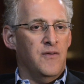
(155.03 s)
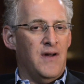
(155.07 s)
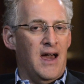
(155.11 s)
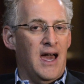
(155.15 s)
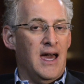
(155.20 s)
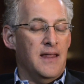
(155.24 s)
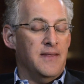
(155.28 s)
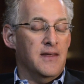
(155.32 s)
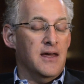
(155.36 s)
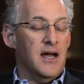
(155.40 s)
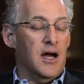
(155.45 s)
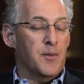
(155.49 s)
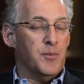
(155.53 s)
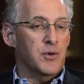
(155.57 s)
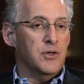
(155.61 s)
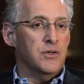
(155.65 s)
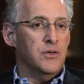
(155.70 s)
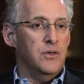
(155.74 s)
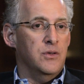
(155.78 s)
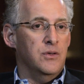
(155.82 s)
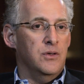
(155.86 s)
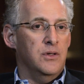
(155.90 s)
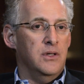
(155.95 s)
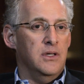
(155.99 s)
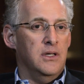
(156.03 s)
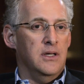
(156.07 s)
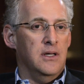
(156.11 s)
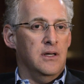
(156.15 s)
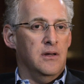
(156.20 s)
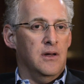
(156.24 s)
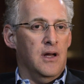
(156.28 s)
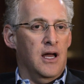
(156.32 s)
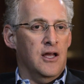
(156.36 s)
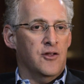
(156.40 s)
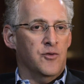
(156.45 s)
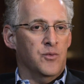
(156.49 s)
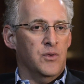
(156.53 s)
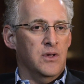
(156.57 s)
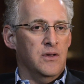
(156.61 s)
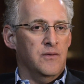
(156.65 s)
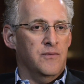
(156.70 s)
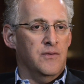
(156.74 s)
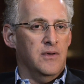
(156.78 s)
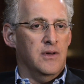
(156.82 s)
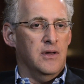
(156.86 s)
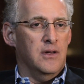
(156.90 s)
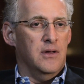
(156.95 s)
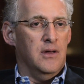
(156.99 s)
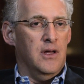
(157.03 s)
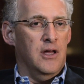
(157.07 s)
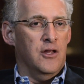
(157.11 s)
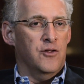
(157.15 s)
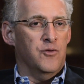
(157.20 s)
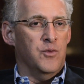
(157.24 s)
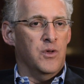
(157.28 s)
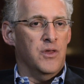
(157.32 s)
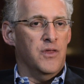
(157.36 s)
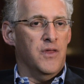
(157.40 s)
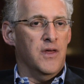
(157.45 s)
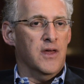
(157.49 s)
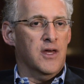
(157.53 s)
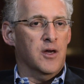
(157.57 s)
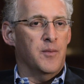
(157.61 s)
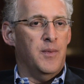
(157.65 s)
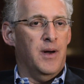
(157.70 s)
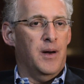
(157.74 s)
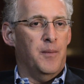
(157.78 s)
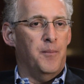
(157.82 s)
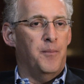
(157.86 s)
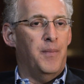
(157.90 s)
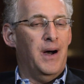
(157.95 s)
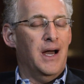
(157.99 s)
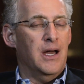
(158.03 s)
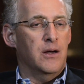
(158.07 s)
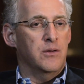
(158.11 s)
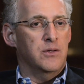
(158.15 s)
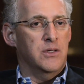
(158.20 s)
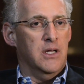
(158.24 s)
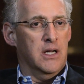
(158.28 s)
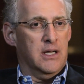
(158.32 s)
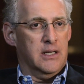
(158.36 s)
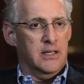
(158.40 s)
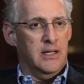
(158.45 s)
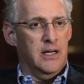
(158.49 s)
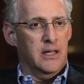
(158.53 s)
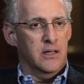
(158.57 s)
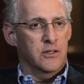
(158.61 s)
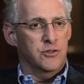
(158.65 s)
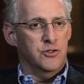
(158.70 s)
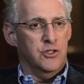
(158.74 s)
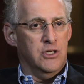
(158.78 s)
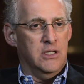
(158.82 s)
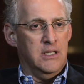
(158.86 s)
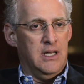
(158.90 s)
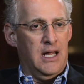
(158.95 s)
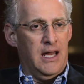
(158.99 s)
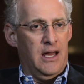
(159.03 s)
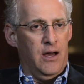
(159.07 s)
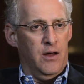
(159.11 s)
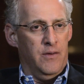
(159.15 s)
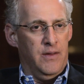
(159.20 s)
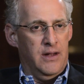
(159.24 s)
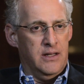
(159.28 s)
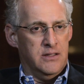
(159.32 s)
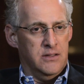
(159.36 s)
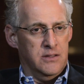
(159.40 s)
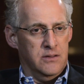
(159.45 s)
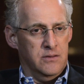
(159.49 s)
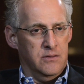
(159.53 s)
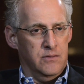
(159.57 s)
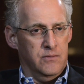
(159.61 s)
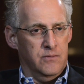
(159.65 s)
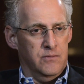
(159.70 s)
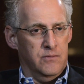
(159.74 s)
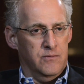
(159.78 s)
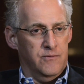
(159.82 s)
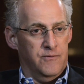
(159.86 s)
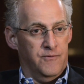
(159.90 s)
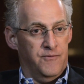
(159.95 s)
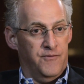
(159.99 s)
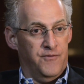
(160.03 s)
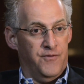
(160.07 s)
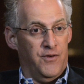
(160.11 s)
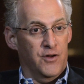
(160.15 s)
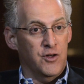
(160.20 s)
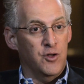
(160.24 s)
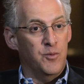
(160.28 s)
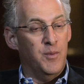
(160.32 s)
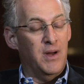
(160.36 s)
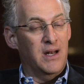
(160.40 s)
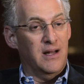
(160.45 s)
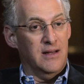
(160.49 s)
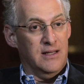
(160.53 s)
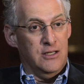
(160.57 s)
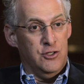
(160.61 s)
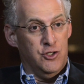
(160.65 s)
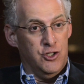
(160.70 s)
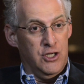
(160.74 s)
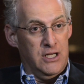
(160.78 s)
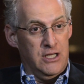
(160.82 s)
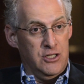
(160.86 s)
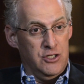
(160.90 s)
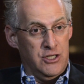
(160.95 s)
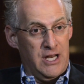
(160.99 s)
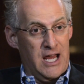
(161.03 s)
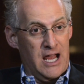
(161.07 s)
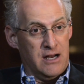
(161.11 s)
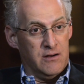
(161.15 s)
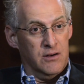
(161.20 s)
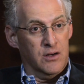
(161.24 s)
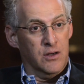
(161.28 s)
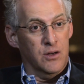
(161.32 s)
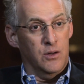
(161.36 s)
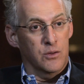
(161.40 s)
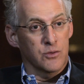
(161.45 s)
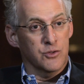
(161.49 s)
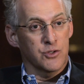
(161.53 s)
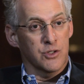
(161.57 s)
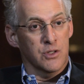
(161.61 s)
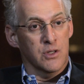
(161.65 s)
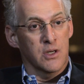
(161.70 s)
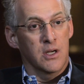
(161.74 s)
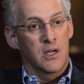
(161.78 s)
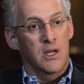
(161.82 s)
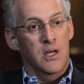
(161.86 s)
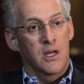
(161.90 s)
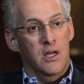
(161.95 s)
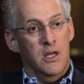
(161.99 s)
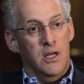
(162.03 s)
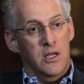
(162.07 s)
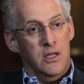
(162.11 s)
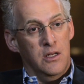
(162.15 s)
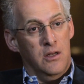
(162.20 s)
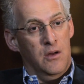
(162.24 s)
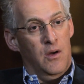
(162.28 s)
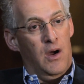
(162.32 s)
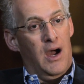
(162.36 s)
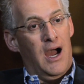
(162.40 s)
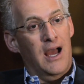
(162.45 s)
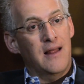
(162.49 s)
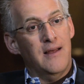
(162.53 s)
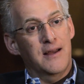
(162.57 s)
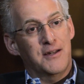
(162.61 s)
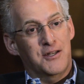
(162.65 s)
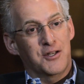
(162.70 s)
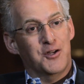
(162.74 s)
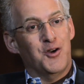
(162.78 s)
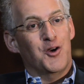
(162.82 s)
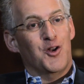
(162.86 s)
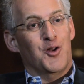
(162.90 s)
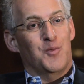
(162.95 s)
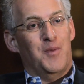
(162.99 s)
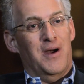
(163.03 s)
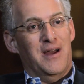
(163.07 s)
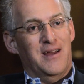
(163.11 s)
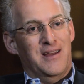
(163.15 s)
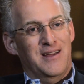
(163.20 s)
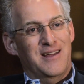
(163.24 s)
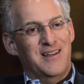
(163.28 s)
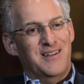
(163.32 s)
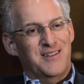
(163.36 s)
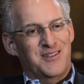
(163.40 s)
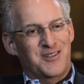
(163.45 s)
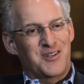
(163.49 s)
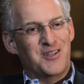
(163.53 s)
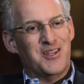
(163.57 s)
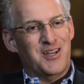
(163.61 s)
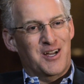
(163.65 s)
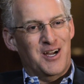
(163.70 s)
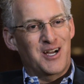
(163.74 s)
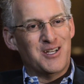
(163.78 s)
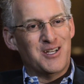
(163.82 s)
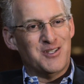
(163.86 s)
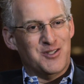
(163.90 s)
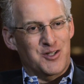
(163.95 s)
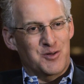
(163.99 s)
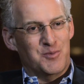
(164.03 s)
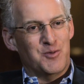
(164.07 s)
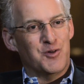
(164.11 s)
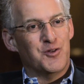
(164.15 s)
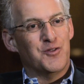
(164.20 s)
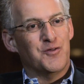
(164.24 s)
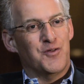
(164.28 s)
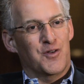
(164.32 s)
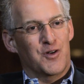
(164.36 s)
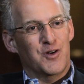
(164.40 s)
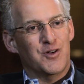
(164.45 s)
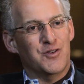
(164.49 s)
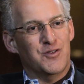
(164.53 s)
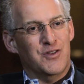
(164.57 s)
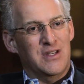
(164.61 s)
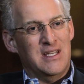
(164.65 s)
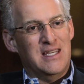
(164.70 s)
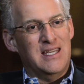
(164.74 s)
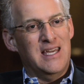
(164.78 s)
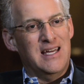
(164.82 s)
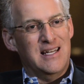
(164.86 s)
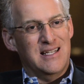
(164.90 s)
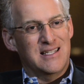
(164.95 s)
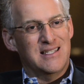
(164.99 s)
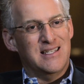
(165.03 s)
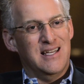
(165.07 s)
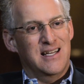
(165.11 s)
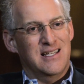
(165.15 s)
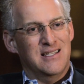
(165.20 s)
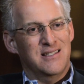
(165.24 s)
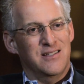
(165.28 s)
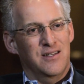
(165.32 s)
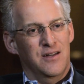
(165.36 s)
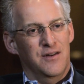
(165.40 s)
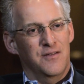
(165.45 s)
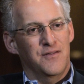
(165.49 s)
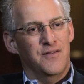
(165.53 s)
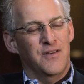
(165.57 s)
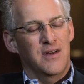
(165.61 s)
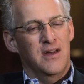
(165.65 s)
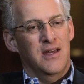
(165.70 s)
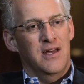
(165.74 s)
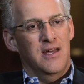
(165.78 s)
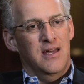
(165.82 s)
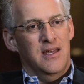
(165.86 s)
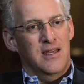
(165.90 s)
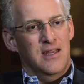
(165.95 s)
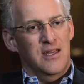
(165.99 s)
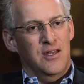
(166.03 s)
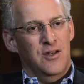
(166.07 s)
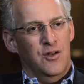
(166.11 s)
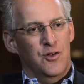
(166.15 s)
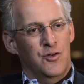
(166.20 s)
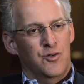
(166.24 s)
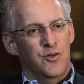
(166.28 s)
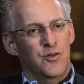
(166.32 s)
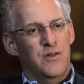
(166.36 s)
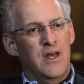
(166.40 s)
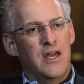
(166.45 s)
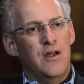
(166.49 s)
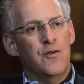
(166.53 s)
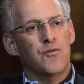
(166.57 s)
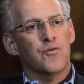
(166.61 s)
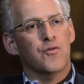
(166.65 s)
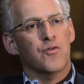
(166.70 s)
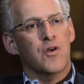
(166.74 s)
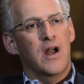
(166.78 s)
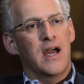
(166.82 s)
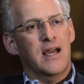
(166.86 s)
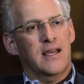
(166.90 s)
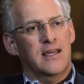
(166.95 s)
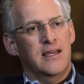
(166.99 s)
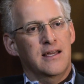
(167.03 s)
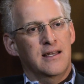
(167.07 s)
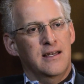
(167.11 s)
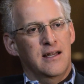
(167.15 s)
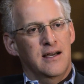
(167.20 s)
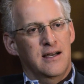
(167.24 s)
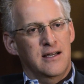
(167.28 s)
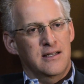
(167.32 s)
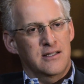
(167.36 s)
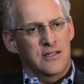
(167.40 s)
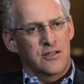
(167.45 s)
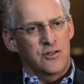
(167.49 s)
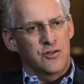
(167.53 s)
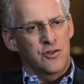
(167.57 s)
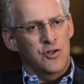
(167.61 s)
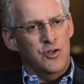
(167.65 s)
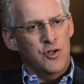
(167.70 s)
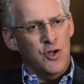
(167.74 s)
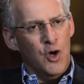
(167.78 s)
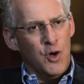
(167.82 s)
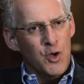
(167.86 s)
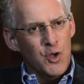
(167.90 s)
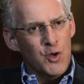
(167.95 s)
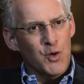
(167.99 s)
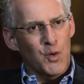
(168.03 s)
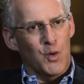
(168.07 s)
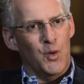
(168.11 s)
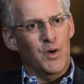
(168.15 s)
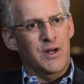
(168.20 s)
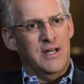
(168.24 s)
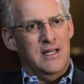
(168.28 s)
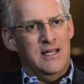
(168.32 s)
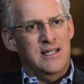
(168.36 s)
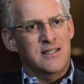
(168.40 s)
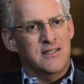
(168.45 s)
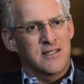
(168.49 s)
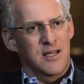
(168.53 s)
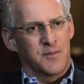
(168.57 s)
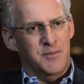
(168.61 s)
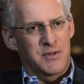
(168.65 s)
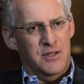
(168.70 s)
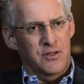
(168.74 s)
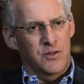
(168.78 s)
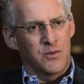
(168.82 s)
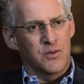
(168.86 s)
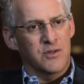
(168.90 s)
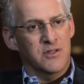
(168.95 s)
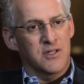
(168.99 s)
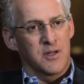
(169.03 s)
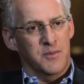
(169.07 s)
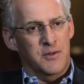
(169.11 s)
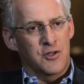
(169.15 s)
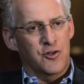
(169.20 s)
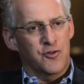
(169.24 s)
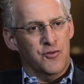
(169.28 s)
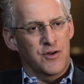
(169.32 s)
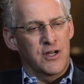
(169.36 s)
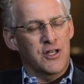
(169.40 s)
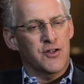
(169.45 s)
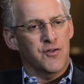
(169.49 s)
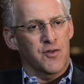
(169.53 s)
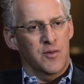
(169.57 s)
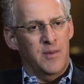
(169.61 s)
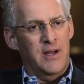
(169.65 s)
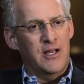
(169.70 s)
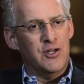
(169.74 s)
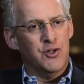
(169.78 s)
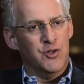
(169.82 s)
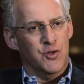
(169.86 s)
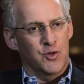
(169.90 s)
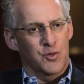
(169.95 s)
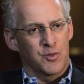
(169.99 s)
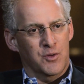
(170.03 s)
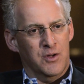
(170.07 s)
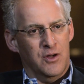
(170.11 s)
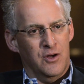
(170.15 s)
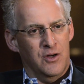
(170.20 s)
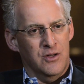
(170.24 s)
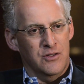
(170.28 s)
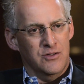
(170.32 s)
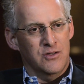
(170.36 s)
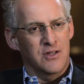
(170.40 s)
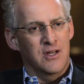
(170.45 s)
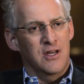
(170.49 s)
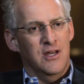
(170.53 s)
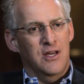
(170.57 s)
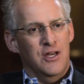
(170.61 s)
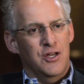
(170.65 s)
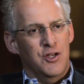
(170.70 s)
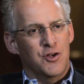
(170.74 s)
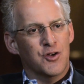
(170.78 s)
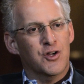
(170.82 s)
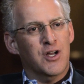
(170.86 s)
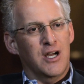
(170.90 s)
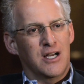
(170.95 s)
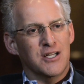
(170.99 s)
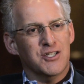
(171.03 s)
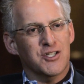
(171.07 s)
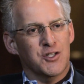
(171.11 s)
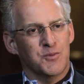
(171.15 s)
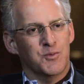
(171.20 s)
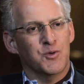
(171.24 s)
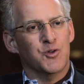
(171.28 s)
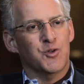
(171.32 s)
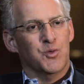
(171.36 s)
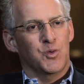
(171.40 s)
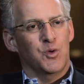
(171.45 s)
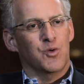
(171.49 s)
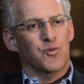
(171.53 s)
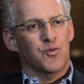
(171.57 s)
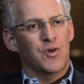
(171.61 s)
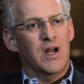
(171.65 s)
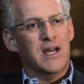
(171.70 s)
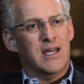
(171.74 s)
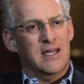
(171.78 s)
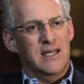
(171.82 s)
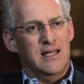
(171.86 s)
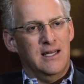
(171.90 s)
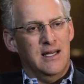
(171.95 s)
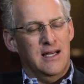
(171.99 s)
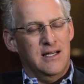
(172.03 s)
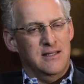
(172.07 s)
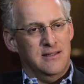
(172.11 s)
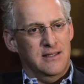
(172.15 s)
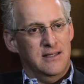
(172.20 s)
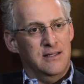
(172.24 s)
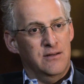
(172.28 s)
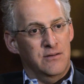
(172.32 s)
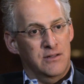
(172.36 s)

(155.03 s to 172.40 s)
had the opportunity as we as we think about biotechnology and how that's fundamentally changed agriculture. You know, I like to go to my to the customers first and get a sense of, you know, do they recognize it? Do you know you're on in something doing something transformational because your customers will recognize it and they'll